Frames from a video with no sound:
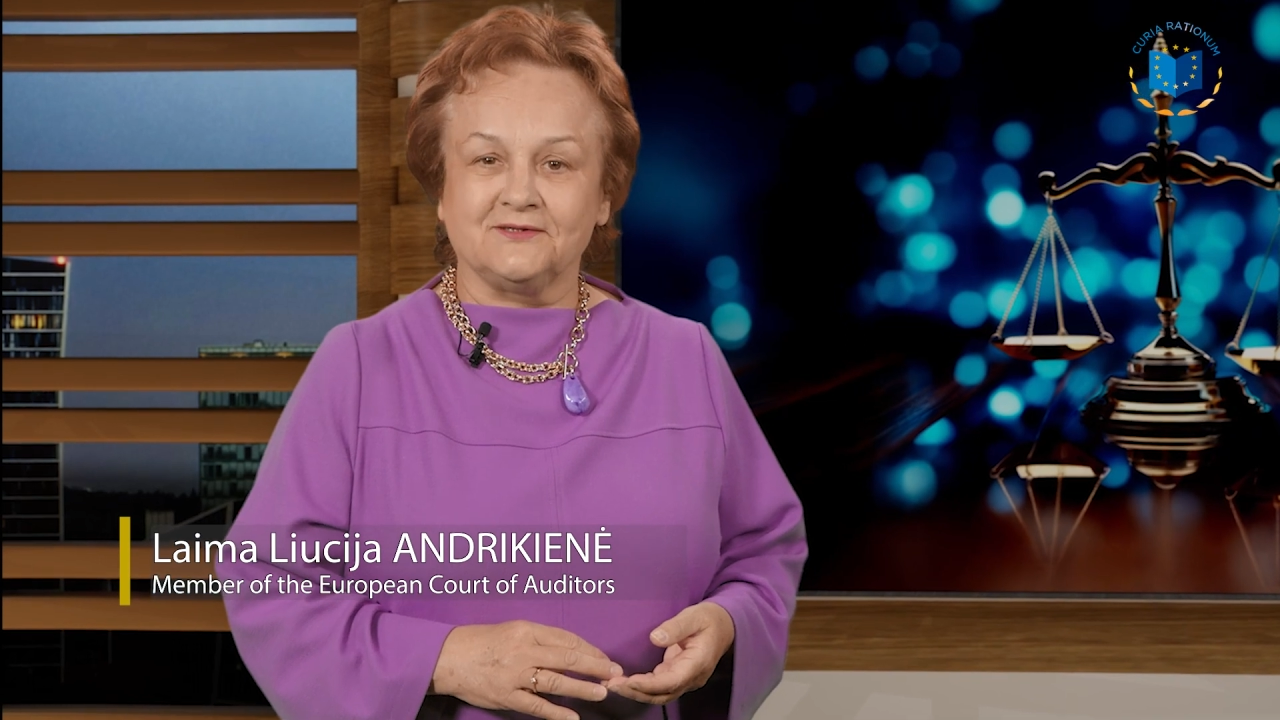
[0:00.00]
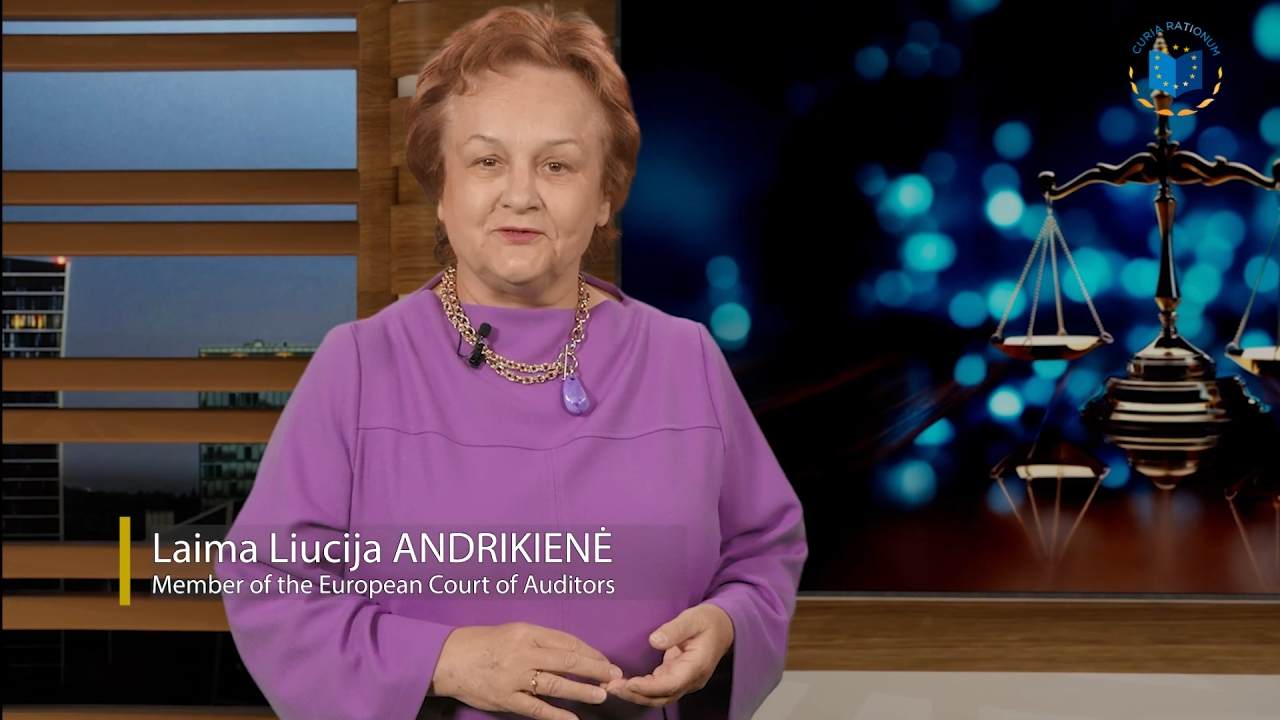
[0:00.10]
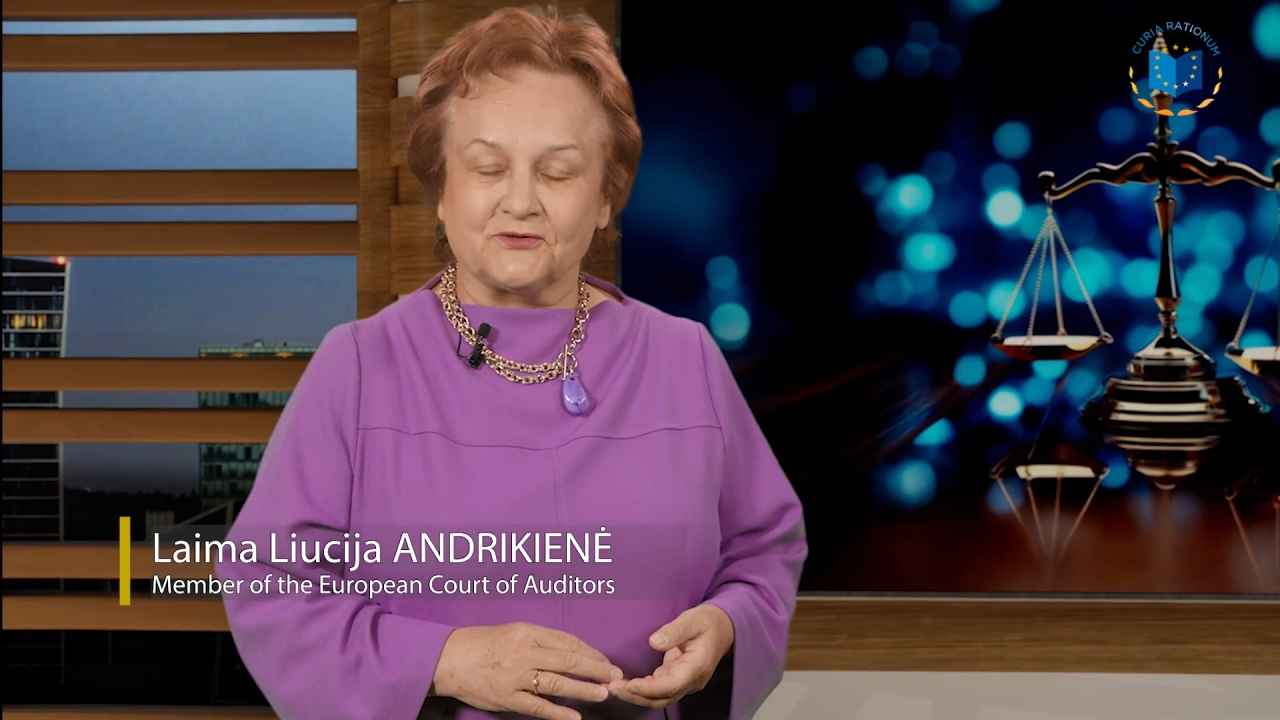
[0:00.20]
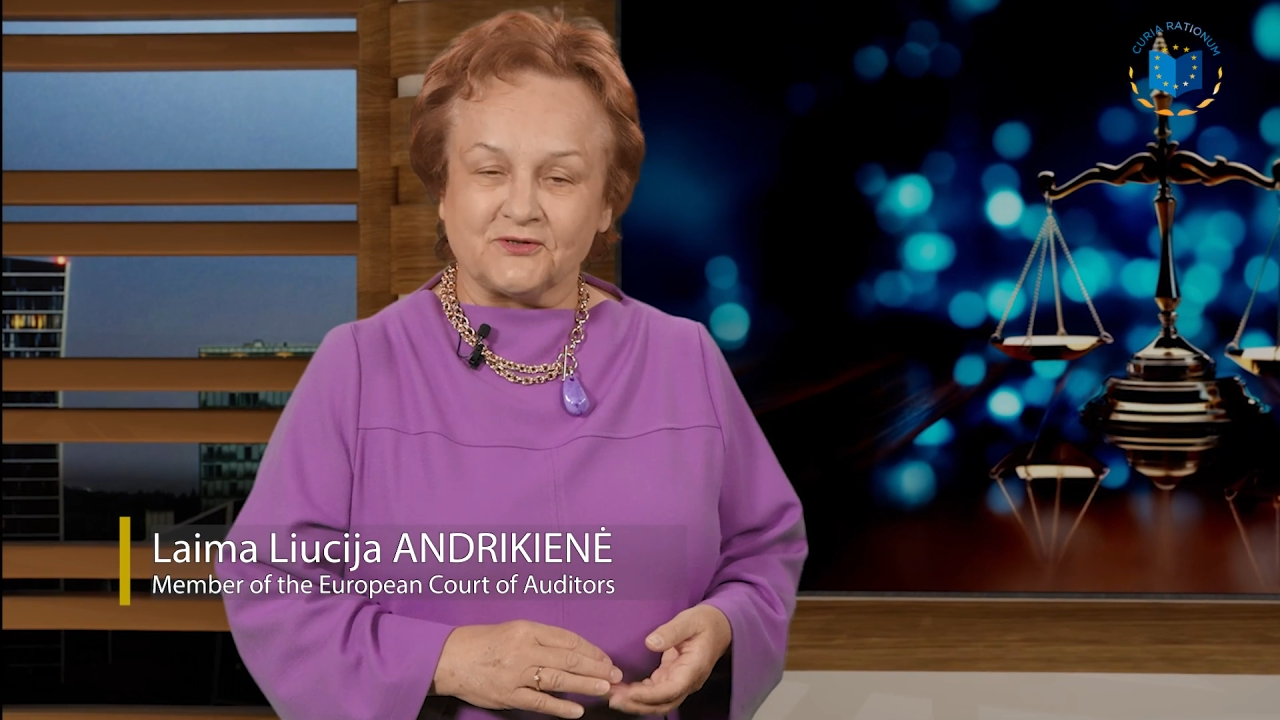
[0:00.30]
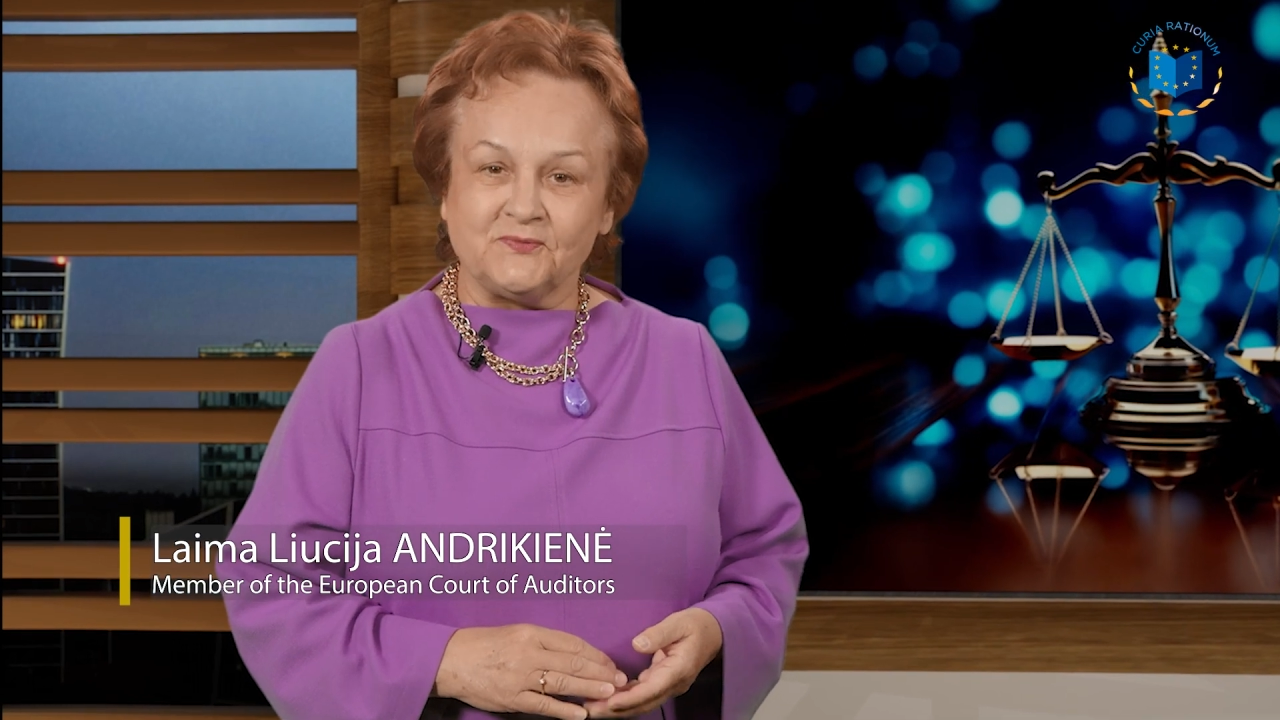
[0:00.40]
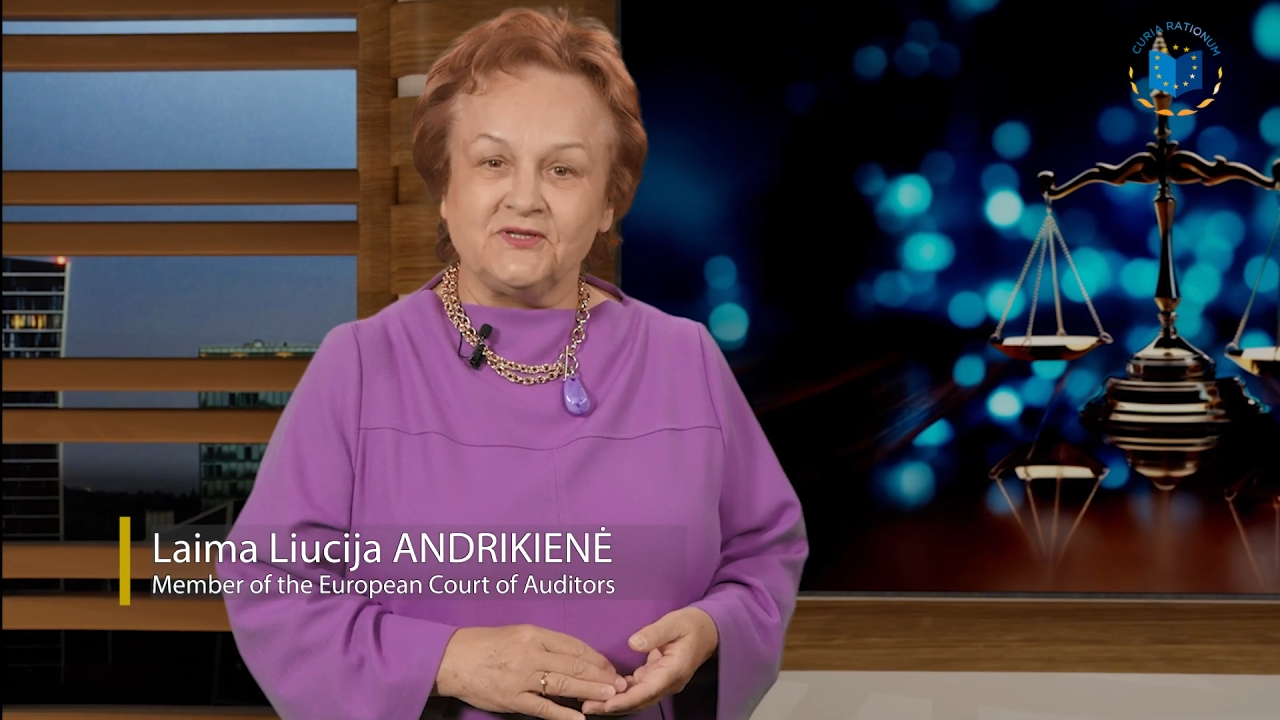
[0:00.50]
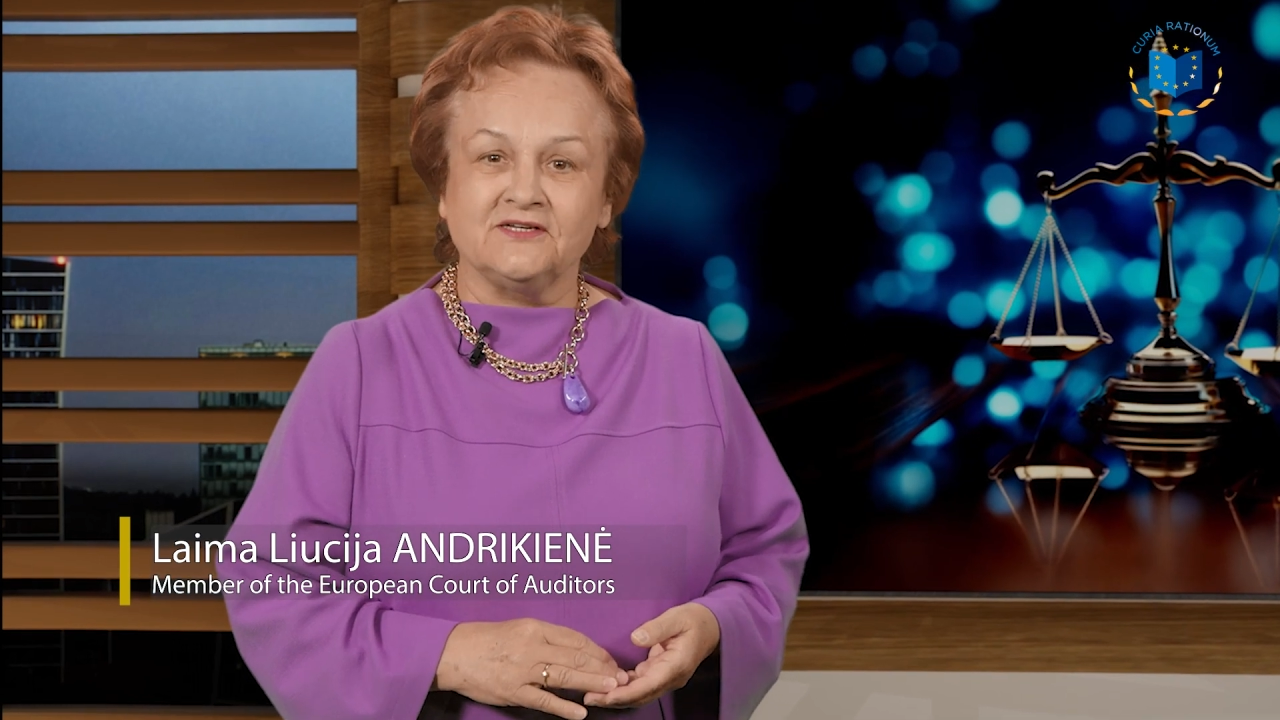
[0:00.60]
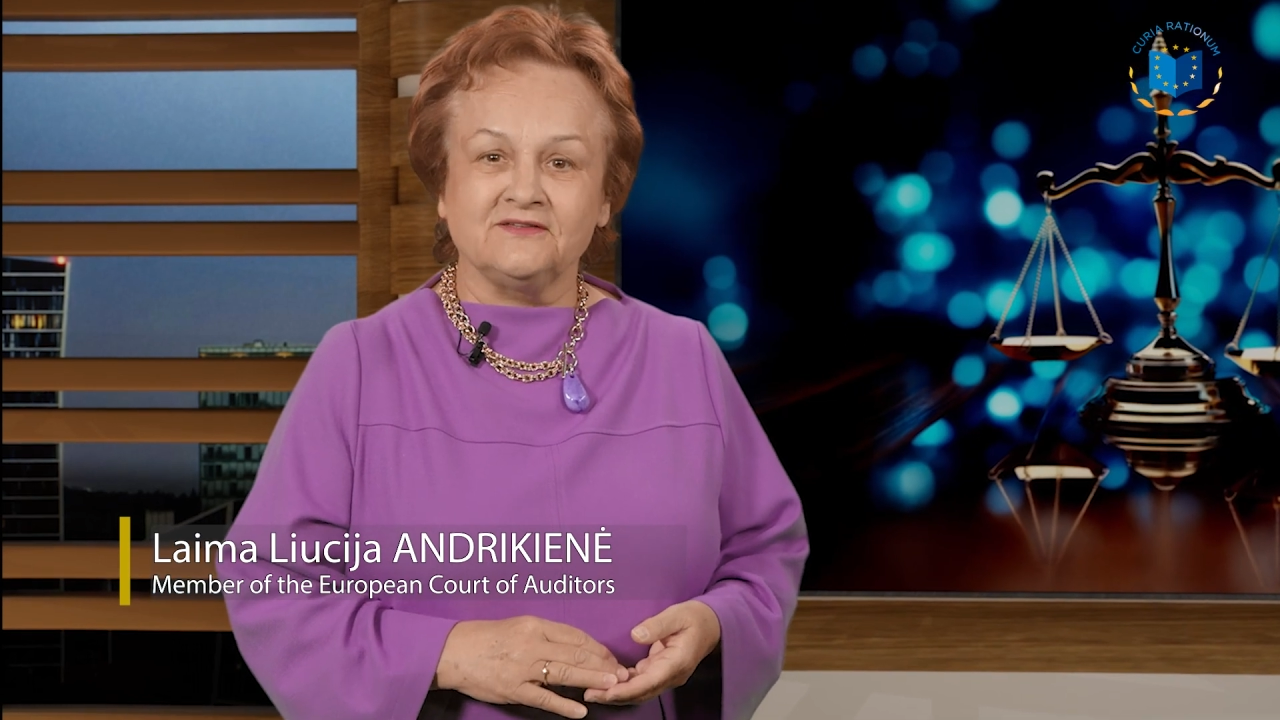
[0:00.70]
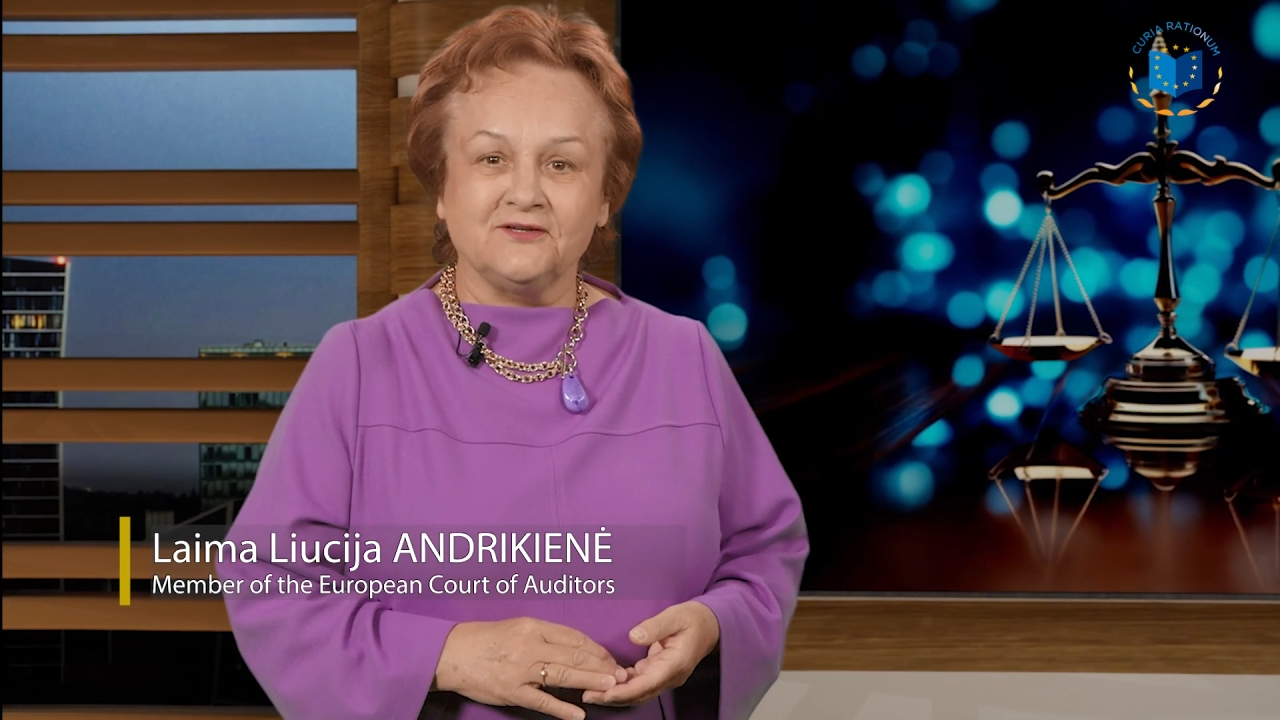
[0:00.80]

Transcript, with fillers: European